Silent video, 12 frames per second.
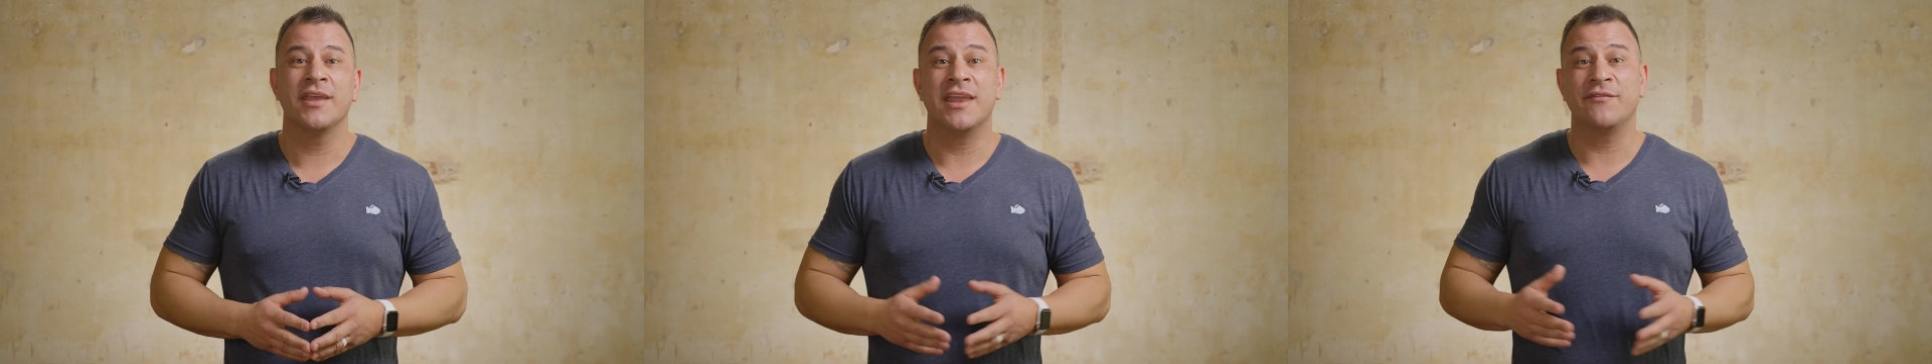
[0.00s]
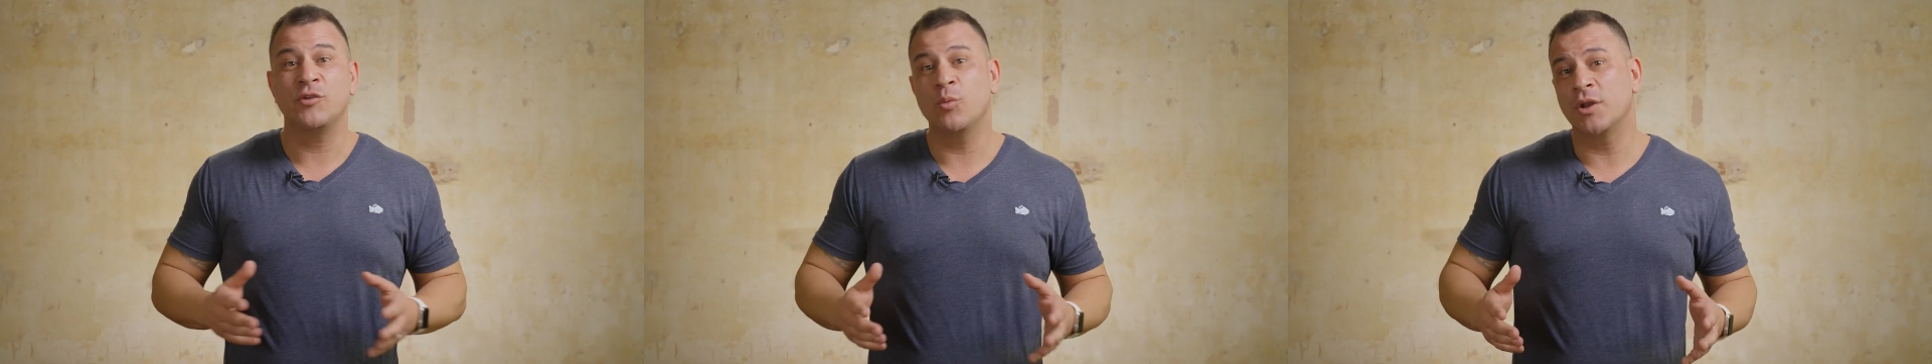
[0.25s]
And
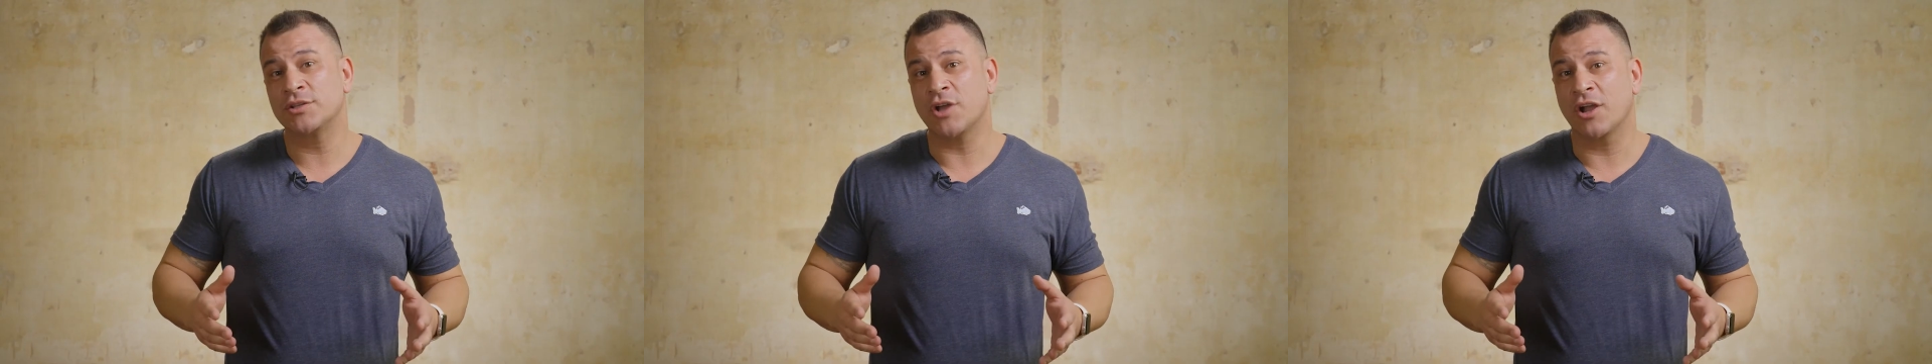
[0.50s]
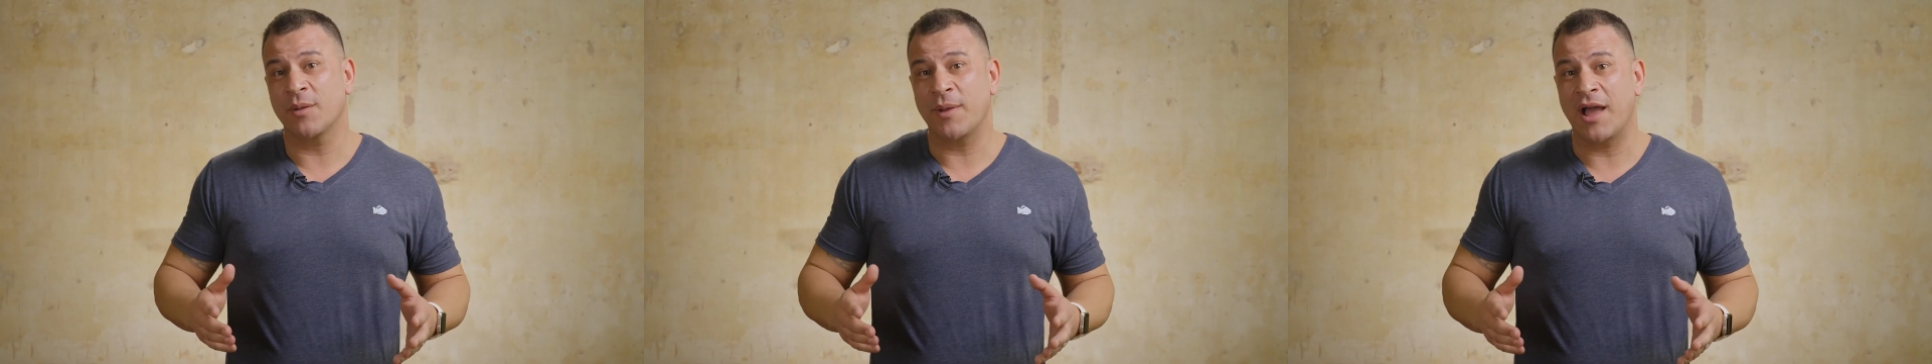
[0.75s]
if you wanna
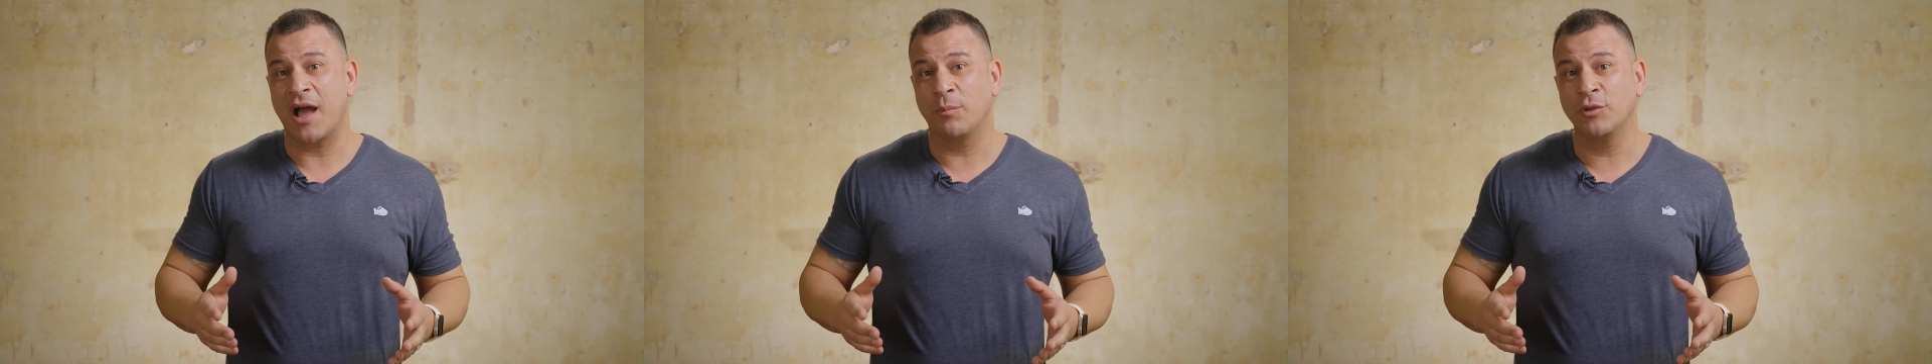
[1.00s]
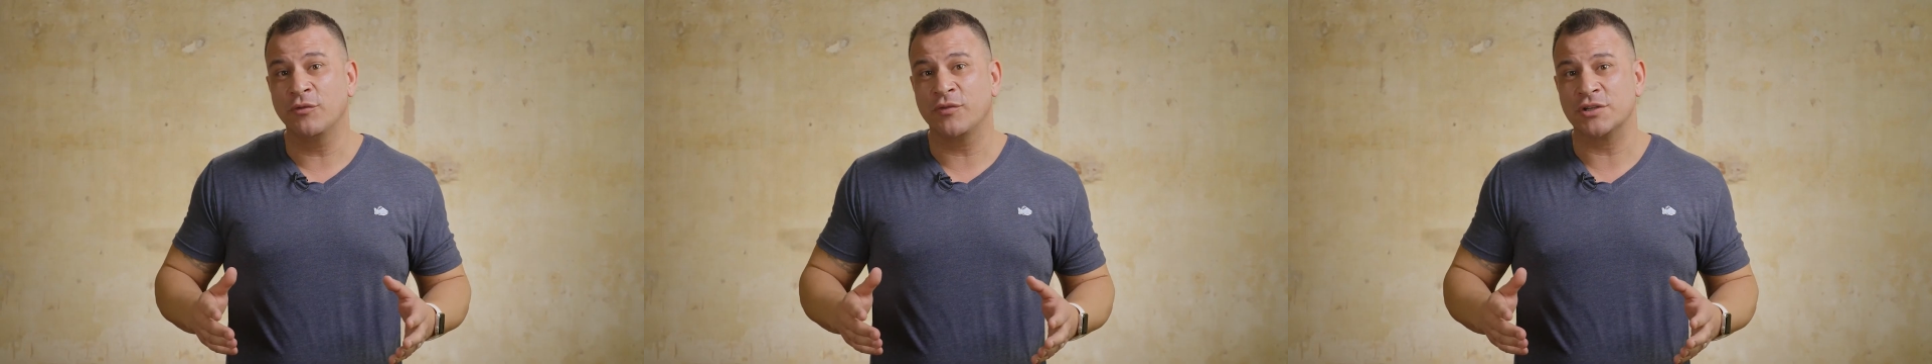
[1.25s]
talk about how
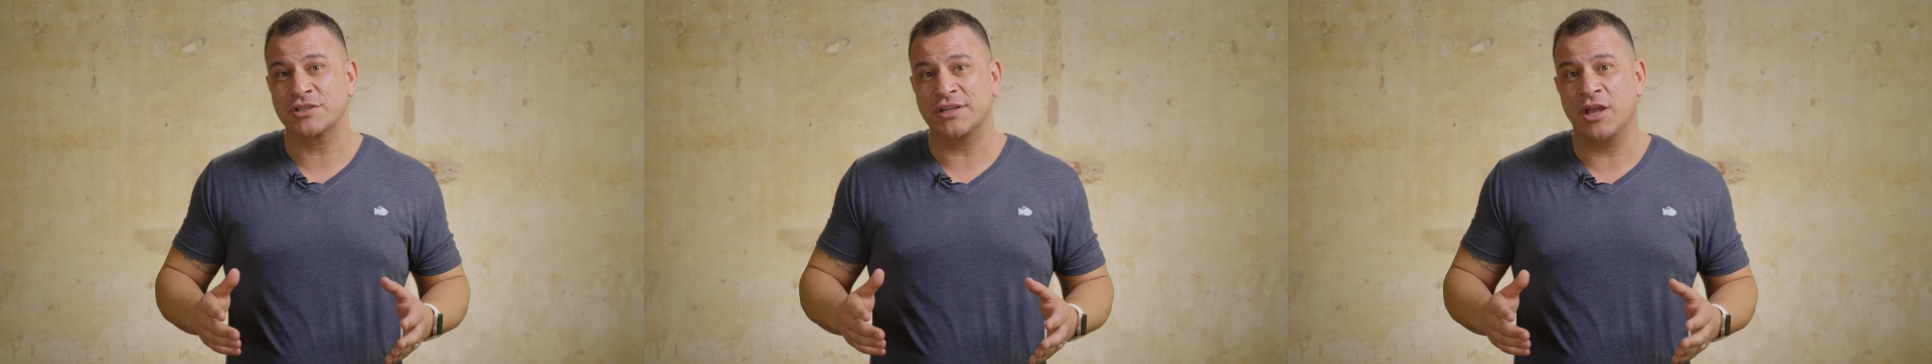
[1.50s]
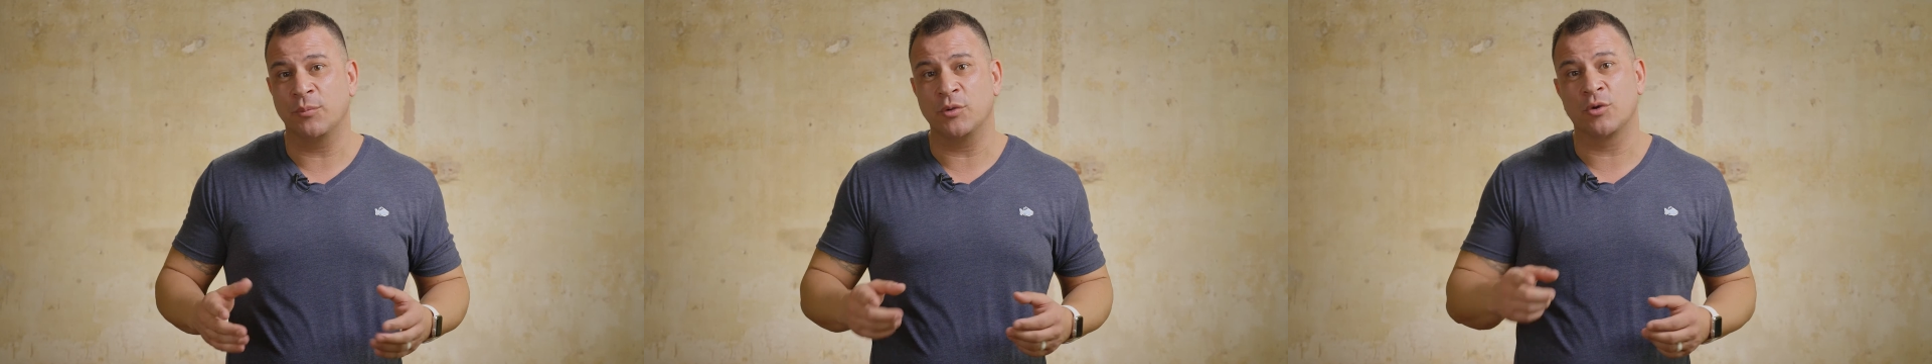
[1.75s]
Blue Fish can
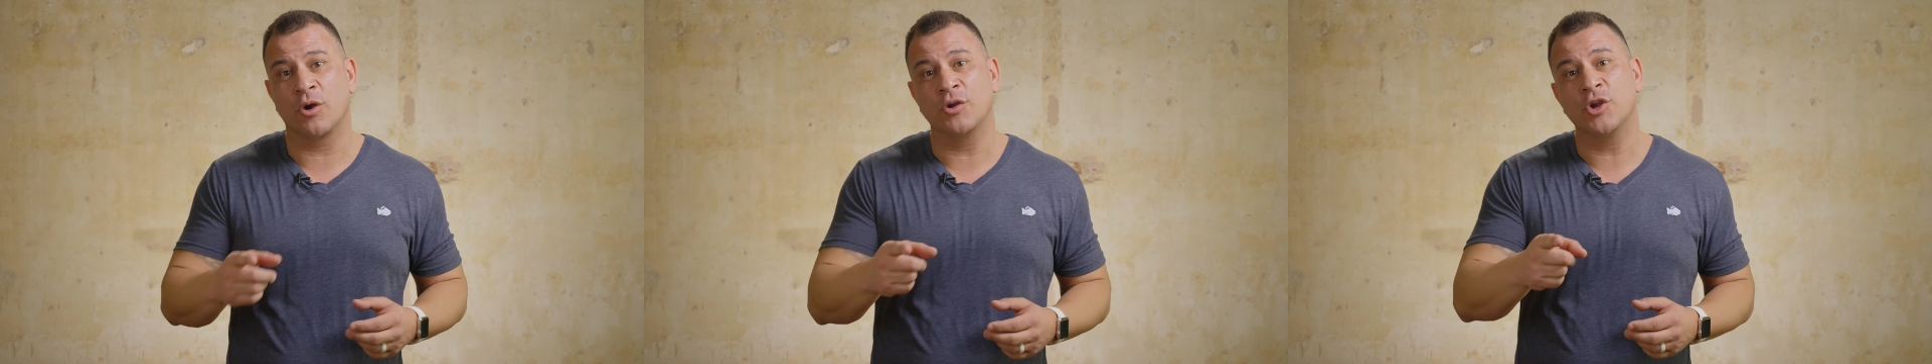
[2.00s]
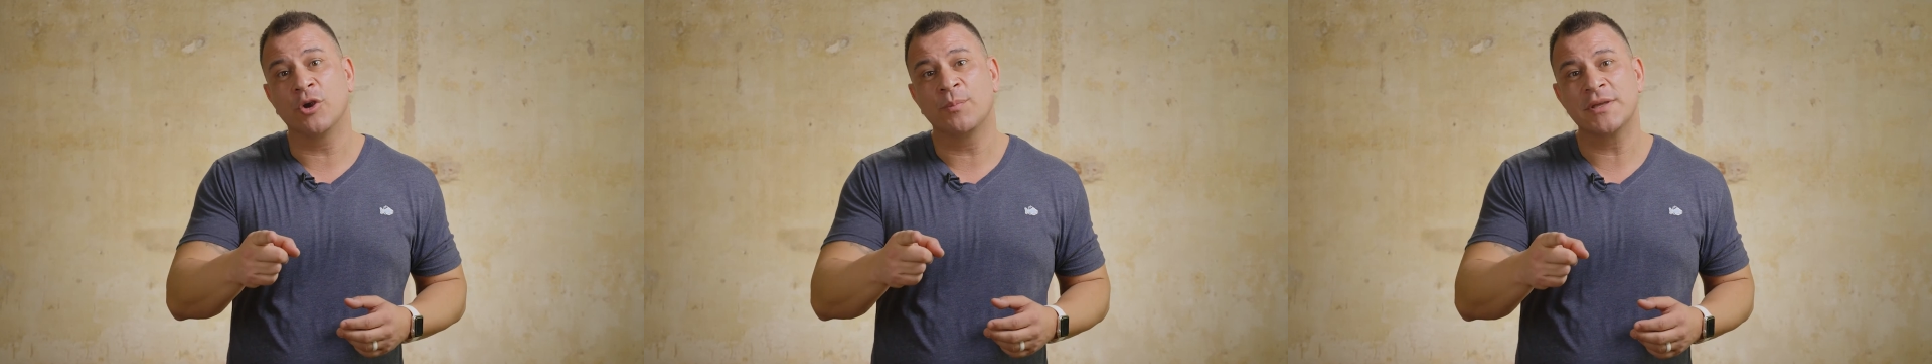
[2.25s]
help you grow
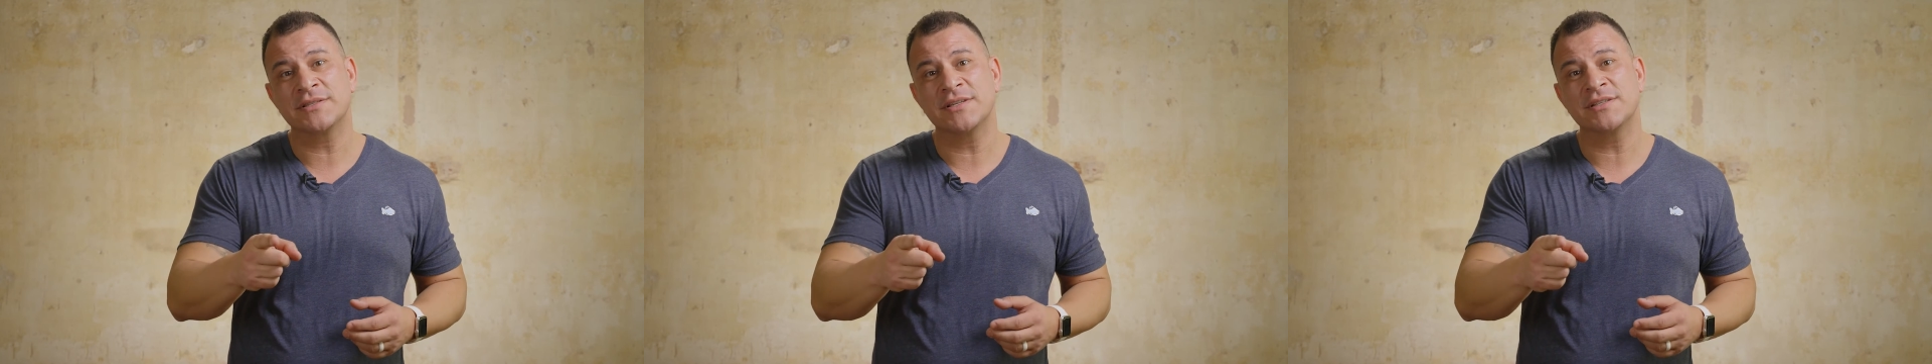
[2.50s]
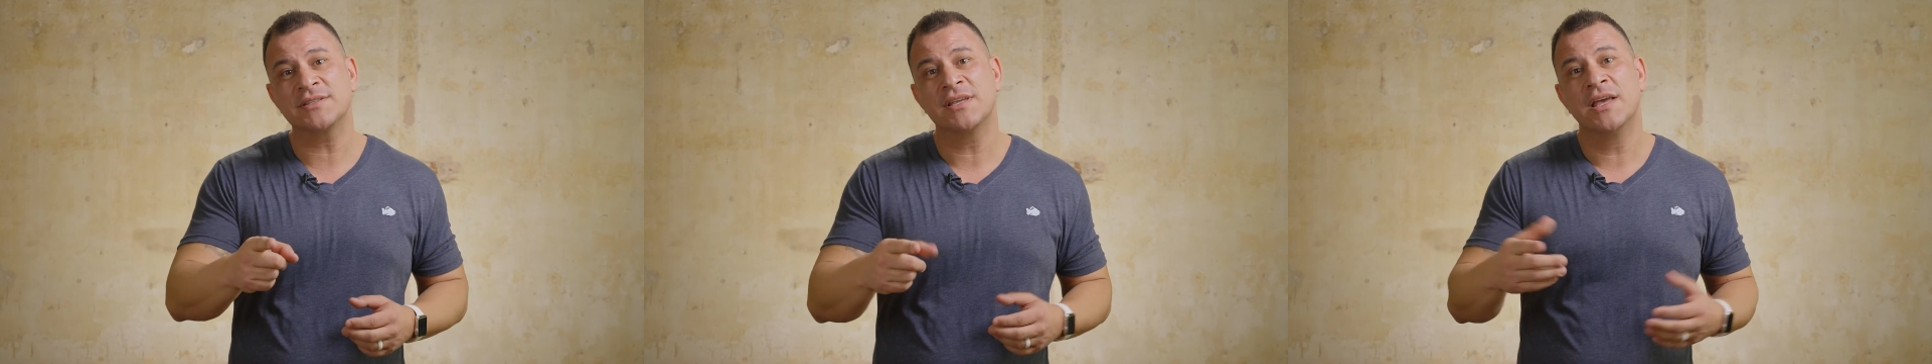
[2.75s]
your
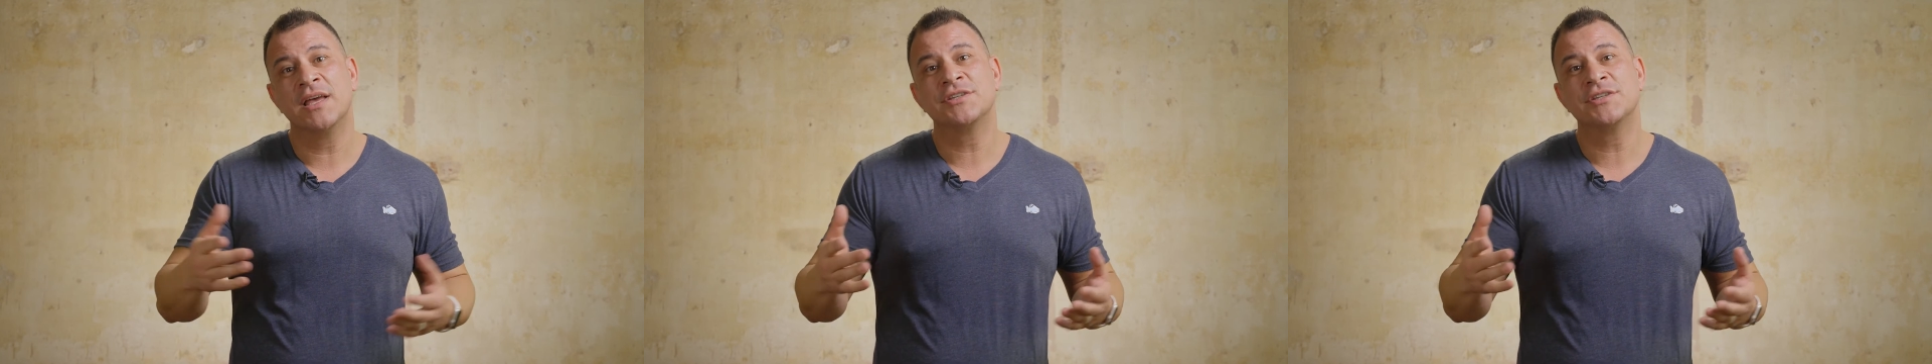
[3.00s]
business,